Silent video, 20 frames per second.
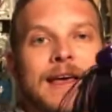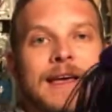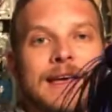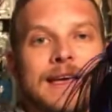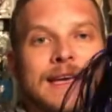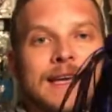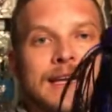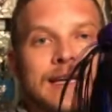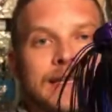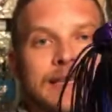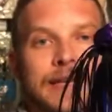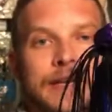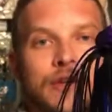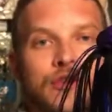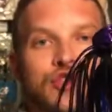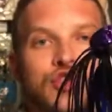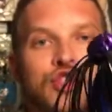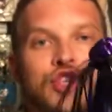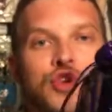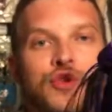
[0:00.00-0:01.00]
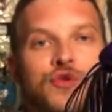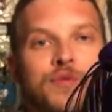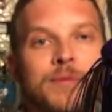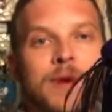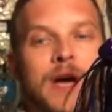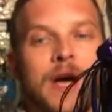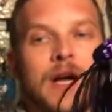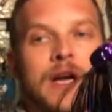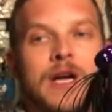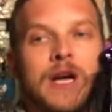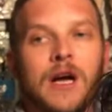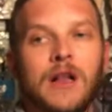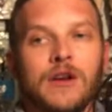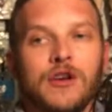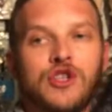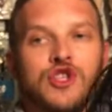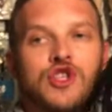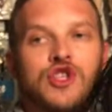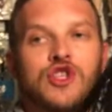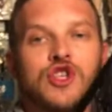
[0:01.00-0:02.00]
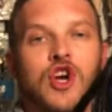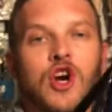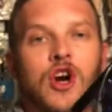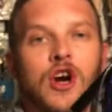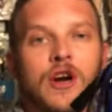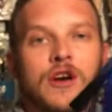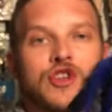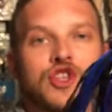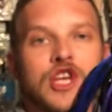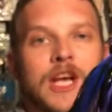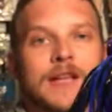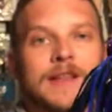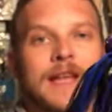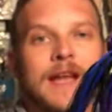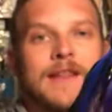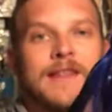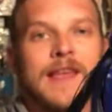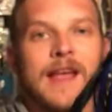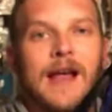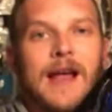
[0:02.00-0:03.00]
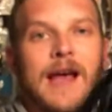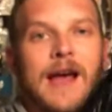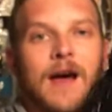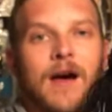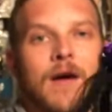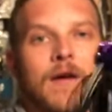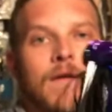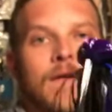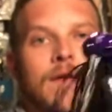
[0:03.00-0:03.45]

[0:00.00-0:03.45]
and a little Junebug colored skirt. Check that thing out.